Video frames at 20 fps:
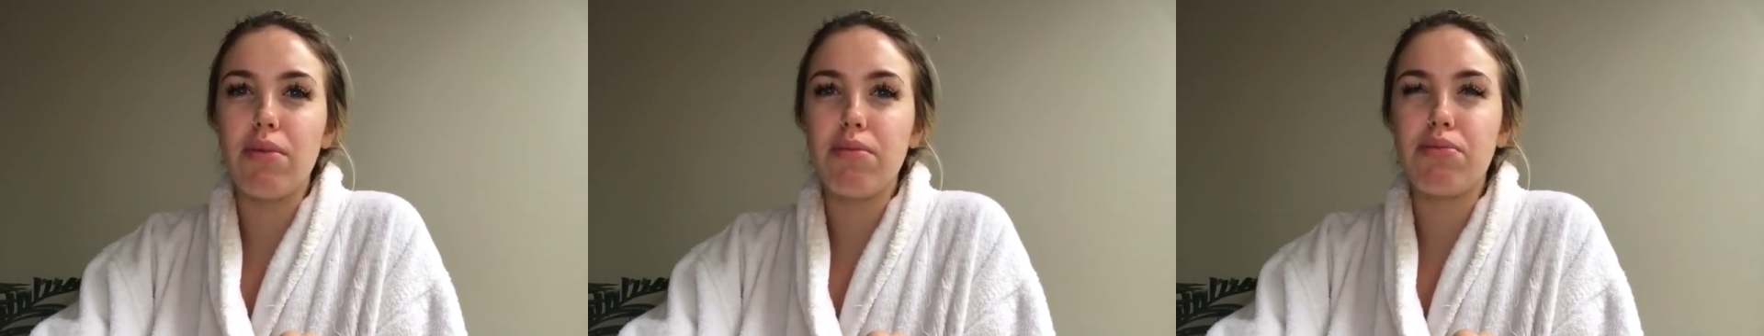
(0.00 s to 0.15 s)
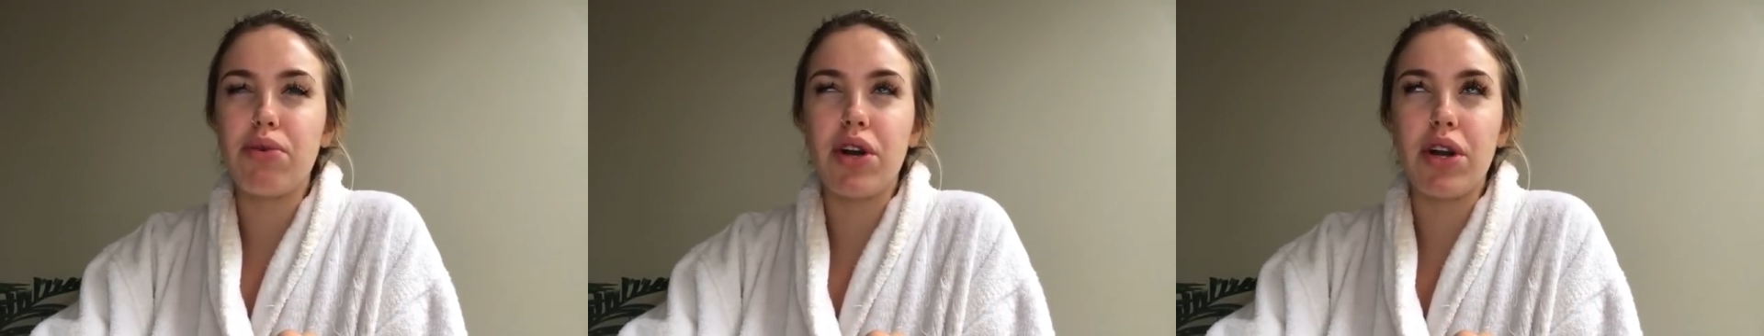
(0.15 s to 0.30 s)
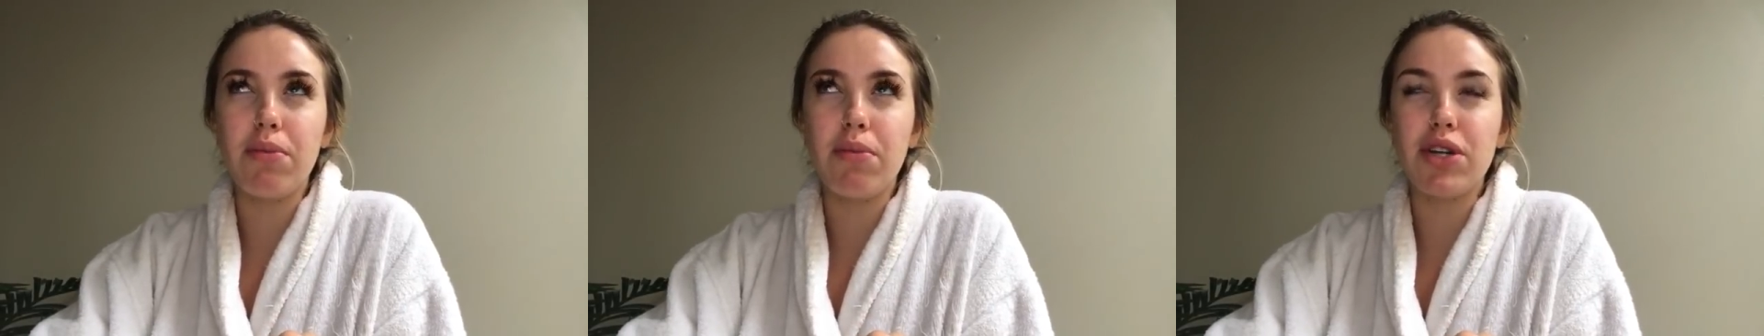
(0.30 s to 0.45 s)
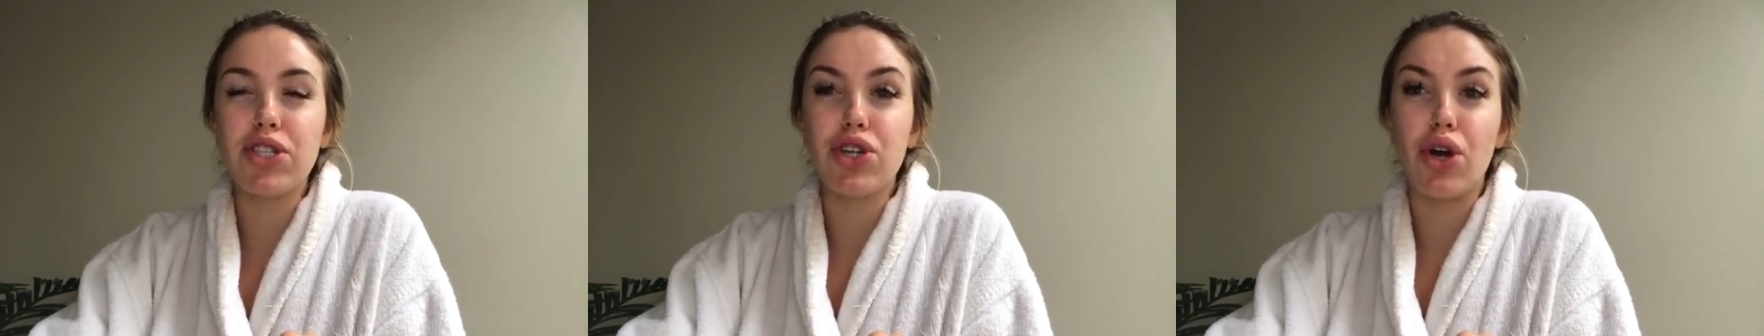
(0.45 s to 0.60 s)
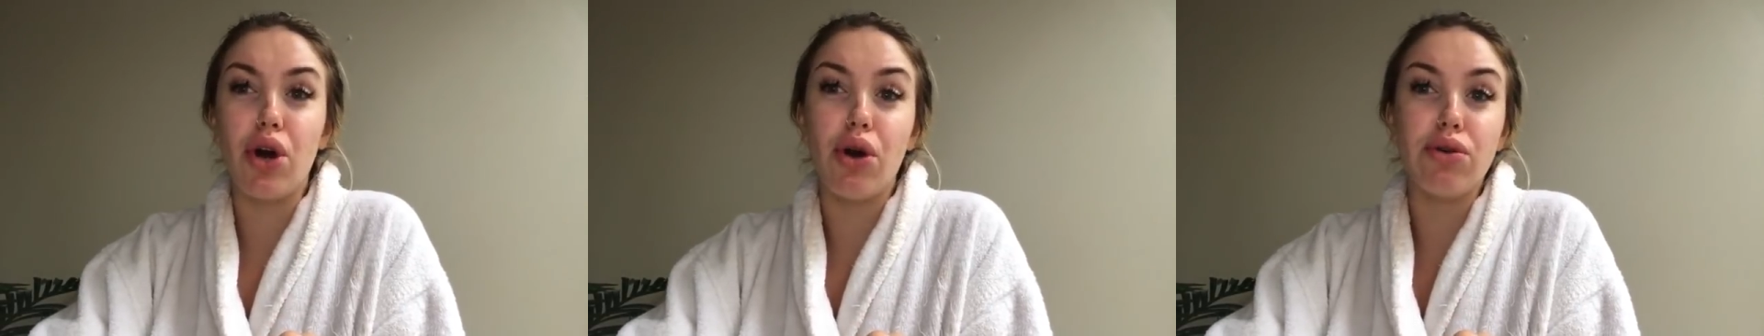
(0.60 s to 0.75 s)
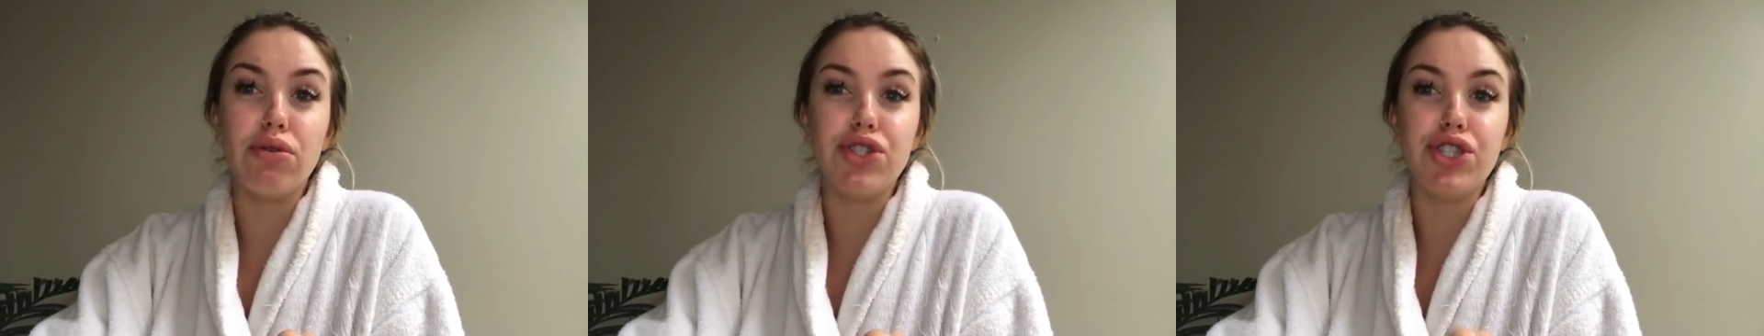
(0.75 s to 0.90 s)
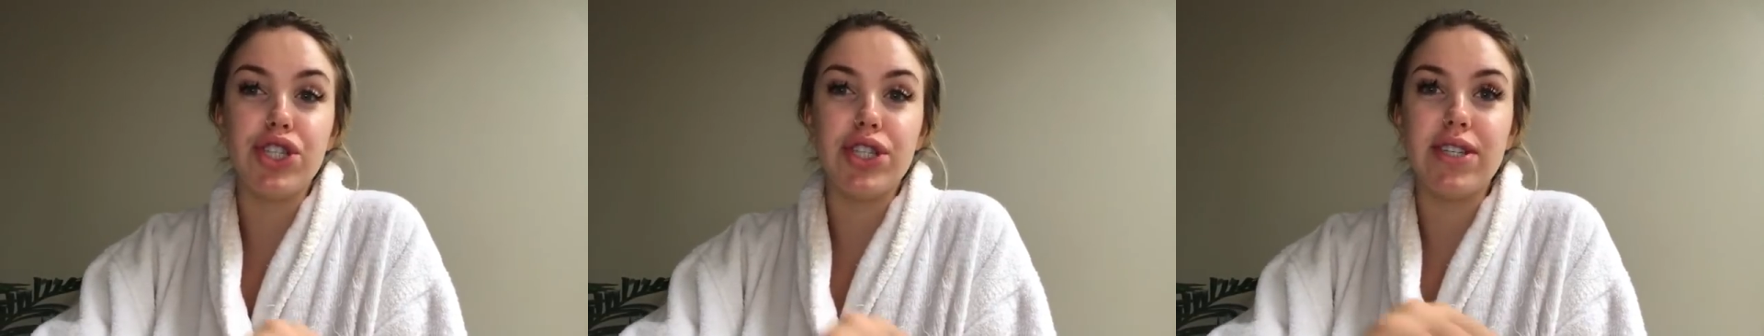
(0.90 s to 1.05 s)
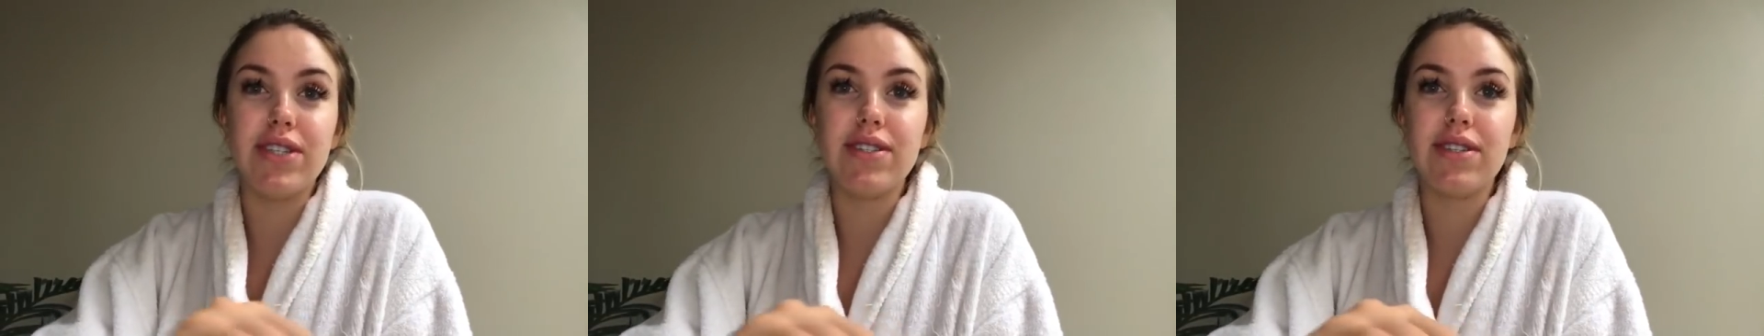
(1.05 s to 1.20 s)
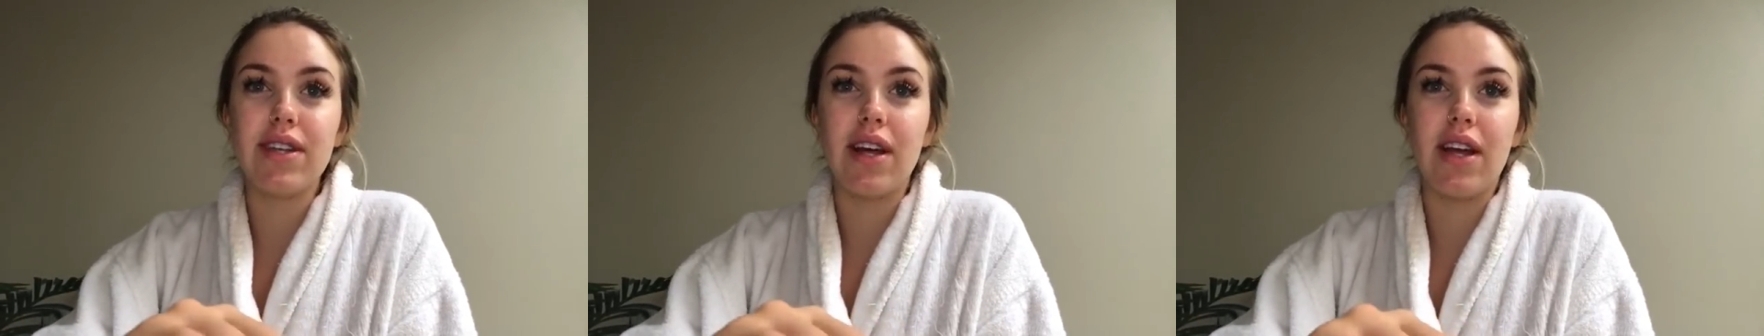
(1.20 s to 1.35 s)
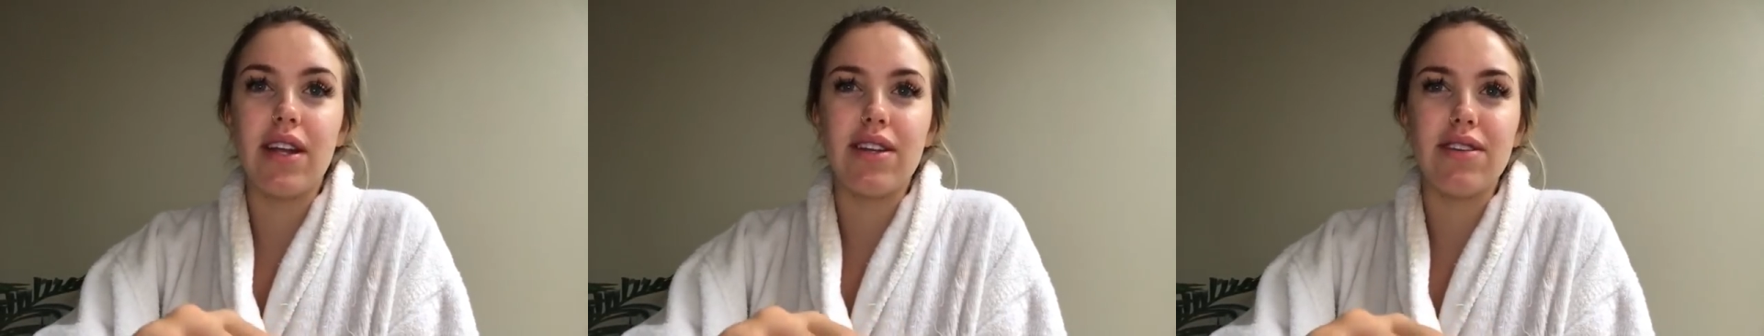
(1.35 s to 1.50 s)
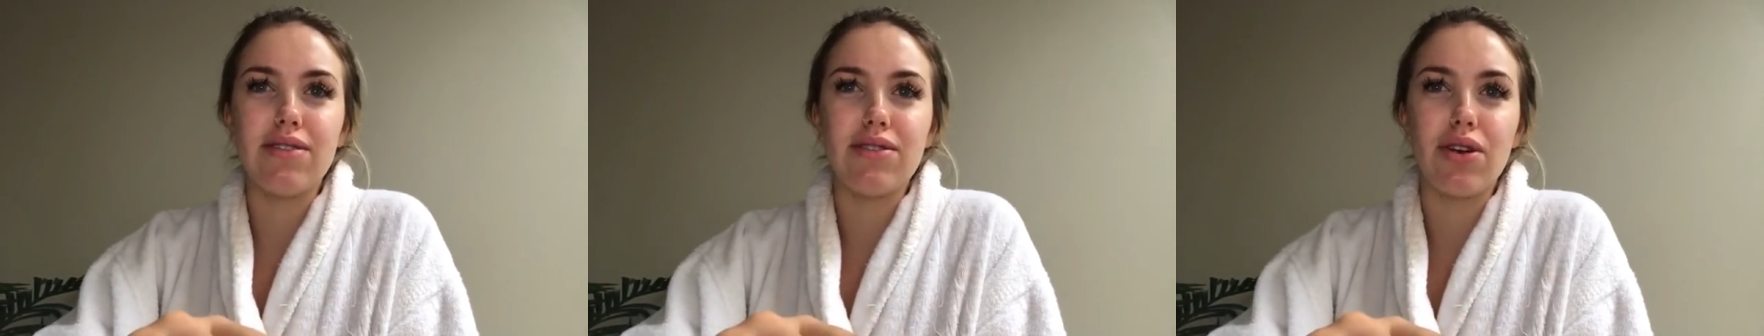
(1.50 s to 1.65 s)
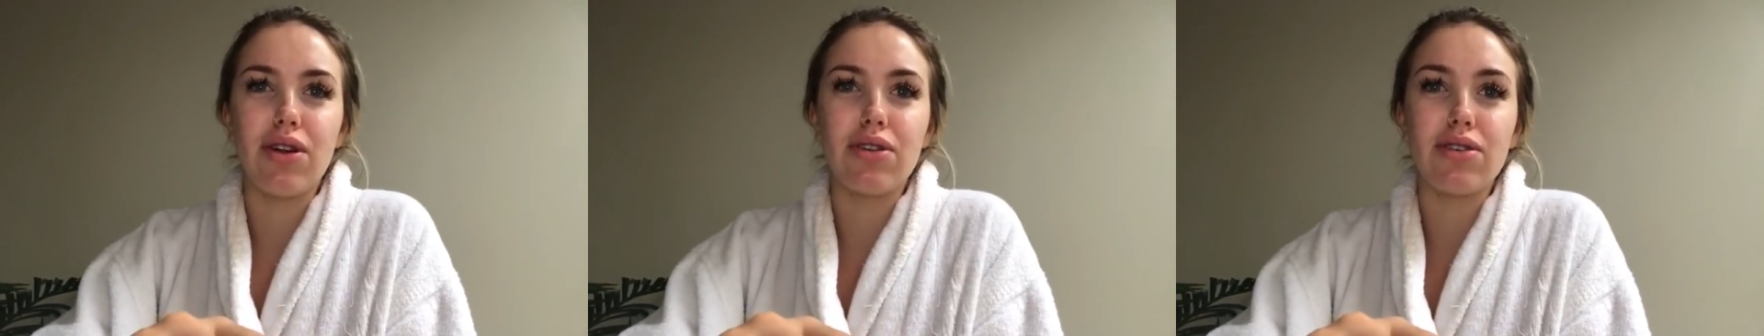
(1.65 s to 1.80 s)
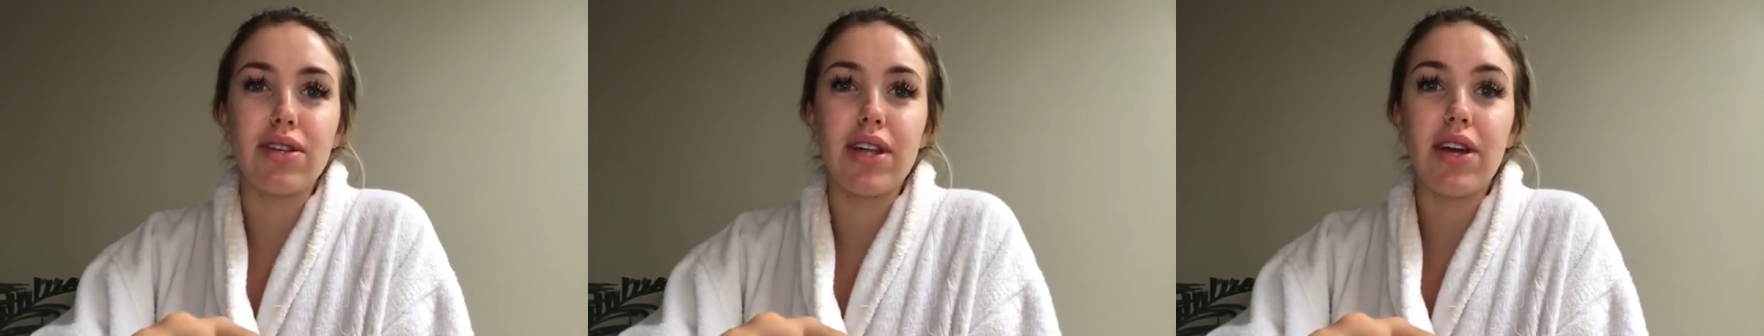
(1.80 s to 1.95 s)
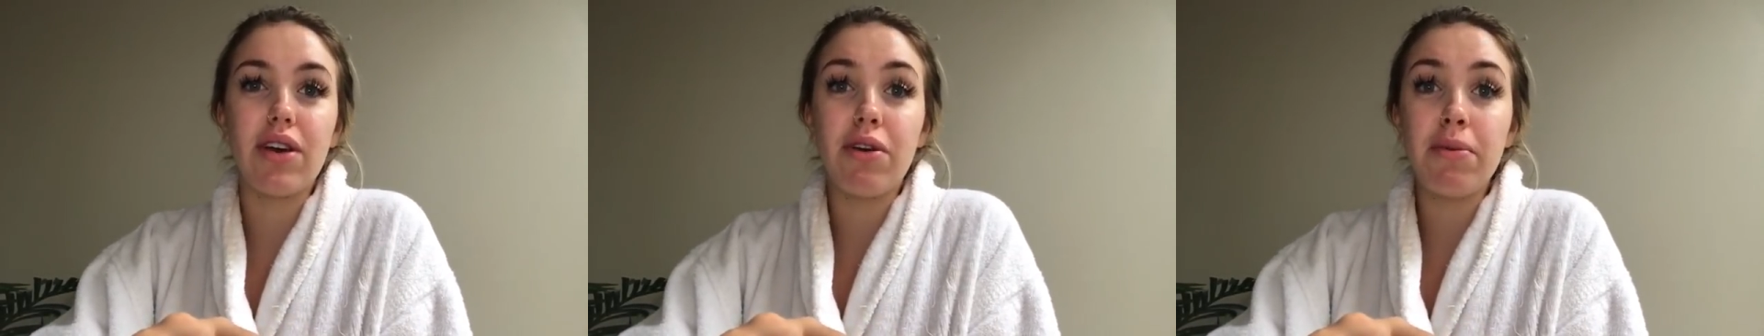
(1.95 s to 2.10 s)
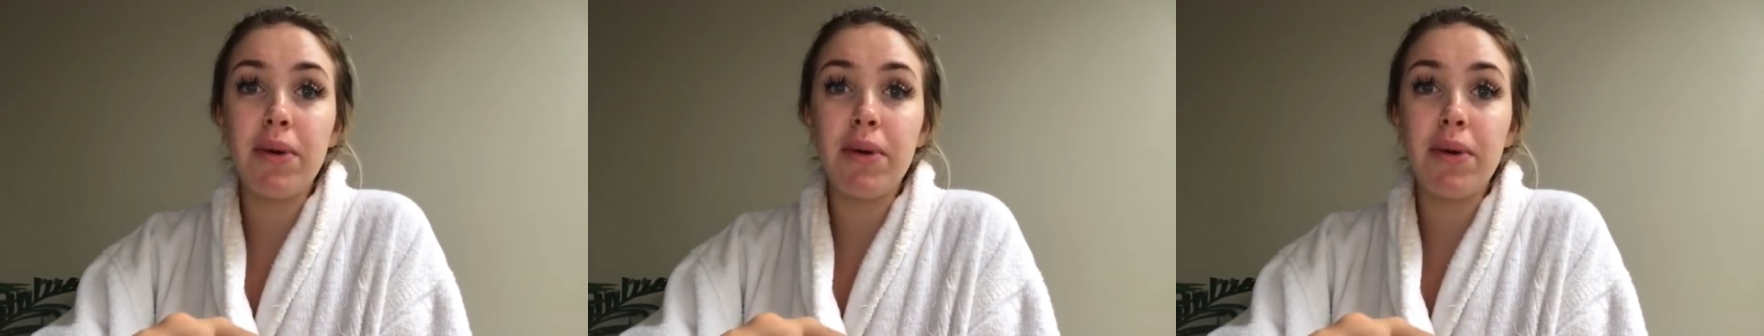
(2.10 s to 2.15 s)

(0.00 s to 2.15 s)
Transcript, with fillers: pretty much OGs, and y'all are like,